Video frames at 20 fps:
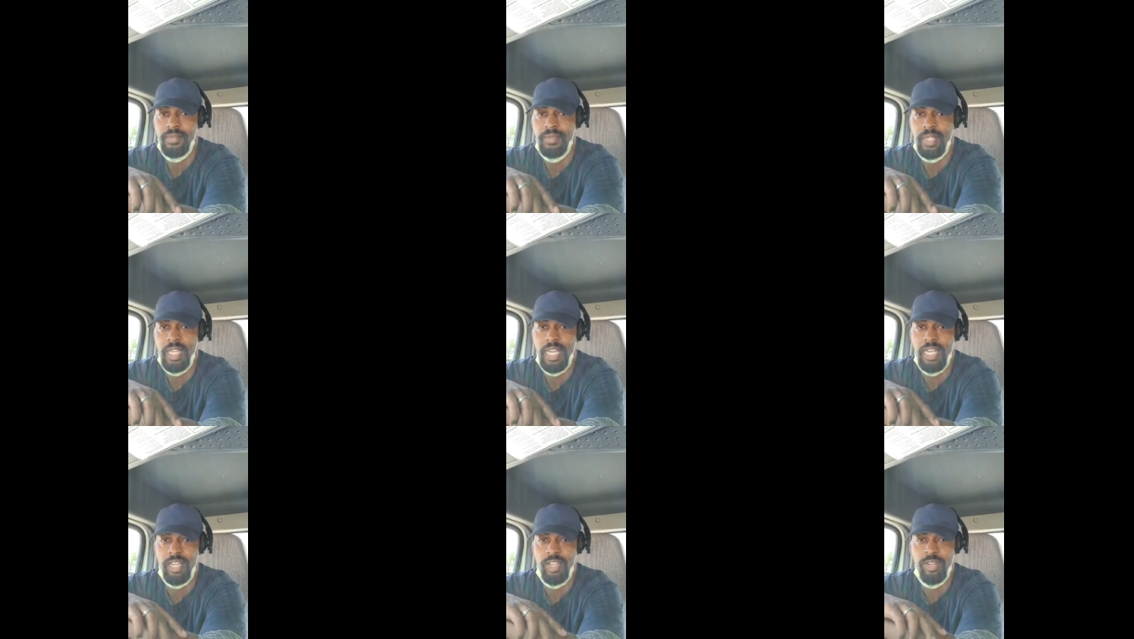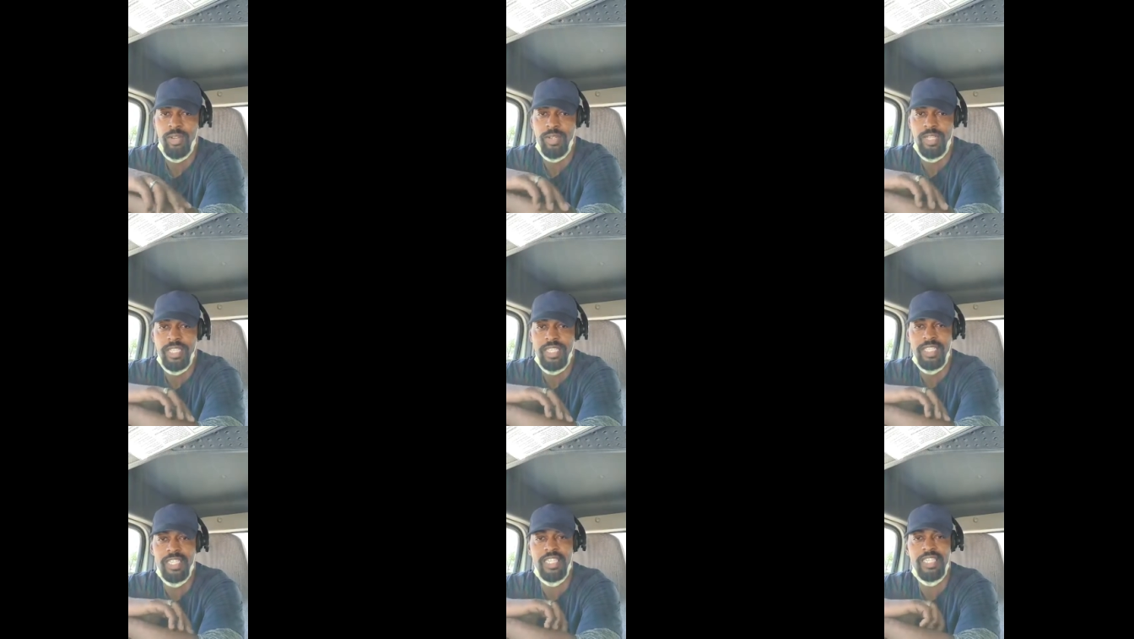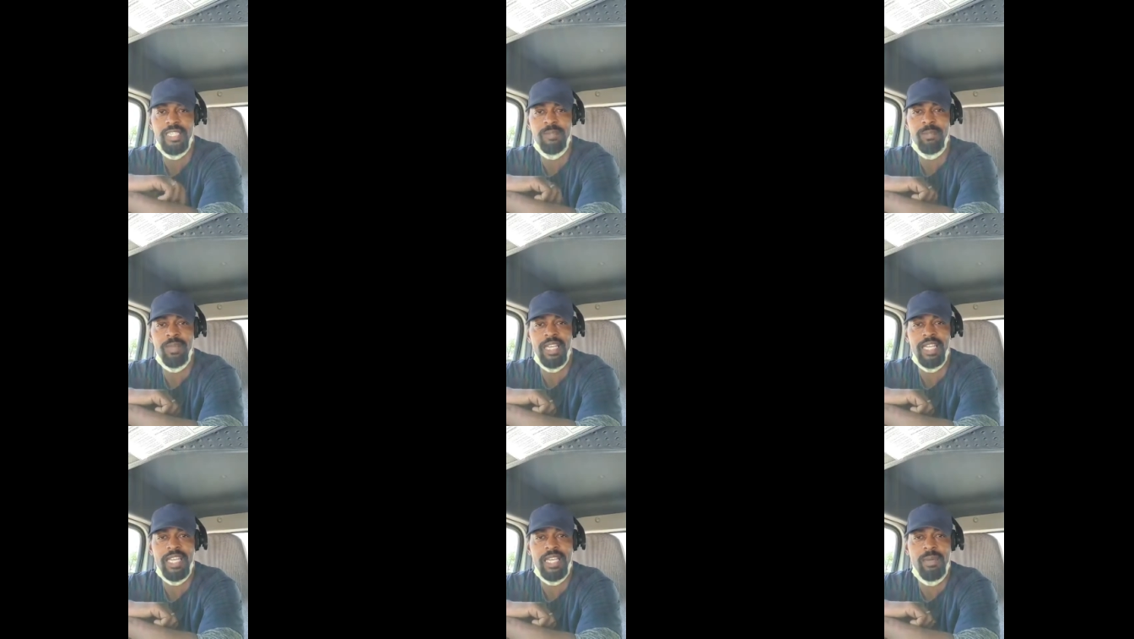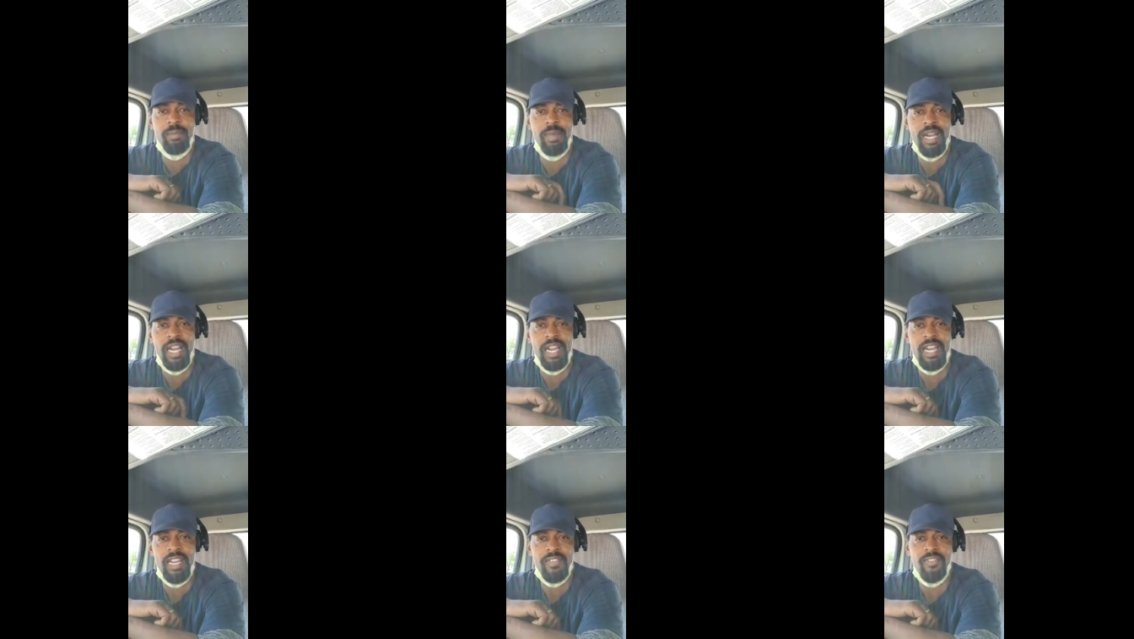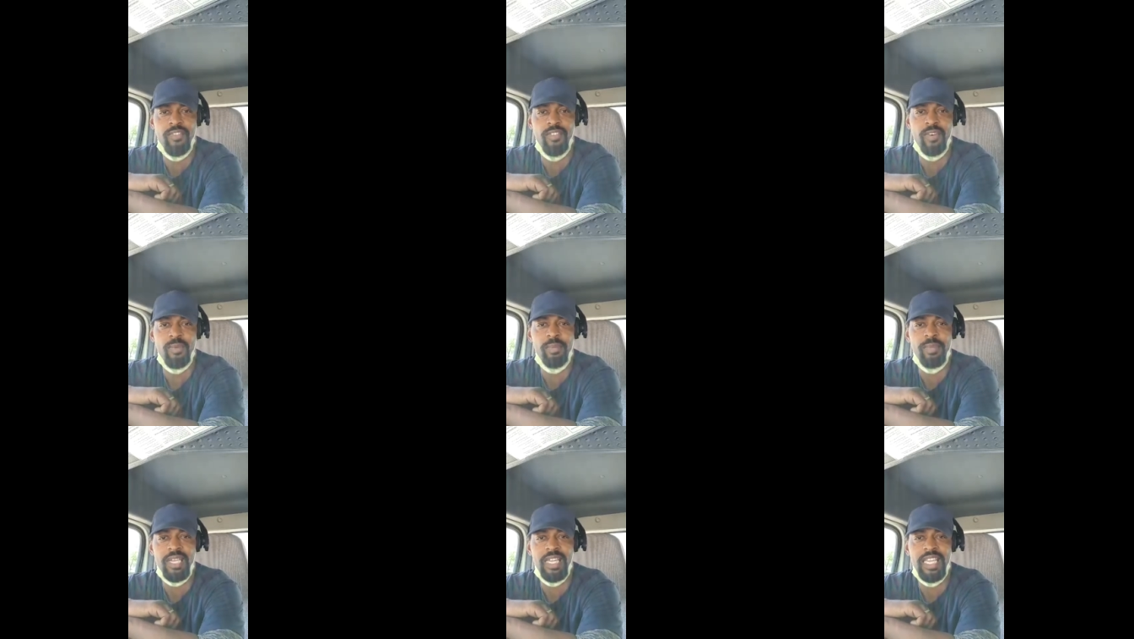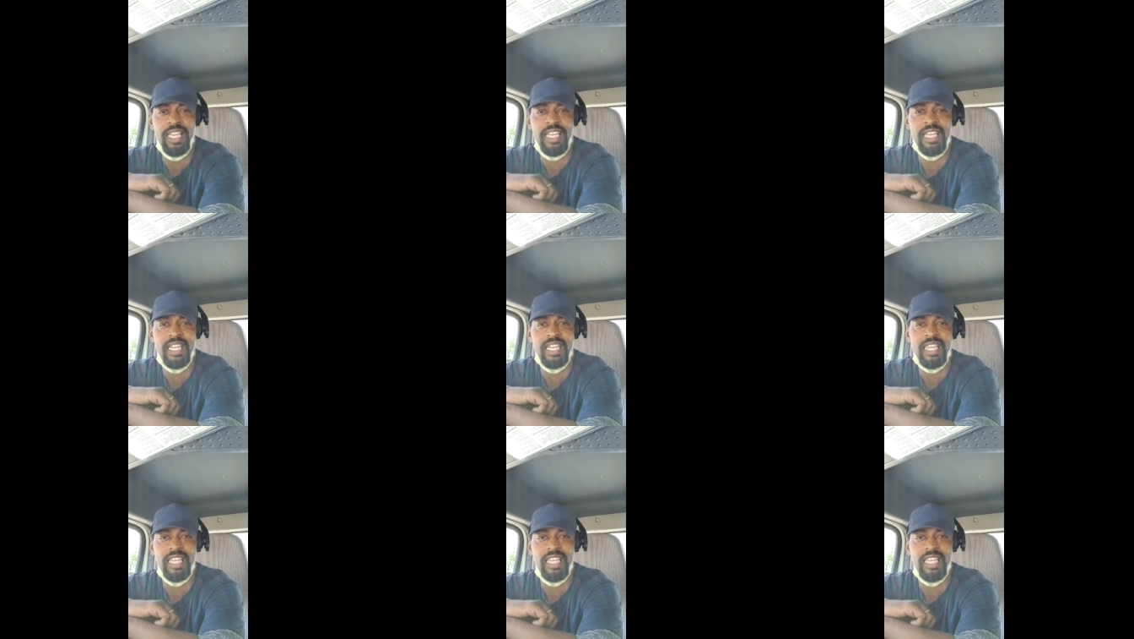Hello, this is Malik Ahmad from Malik,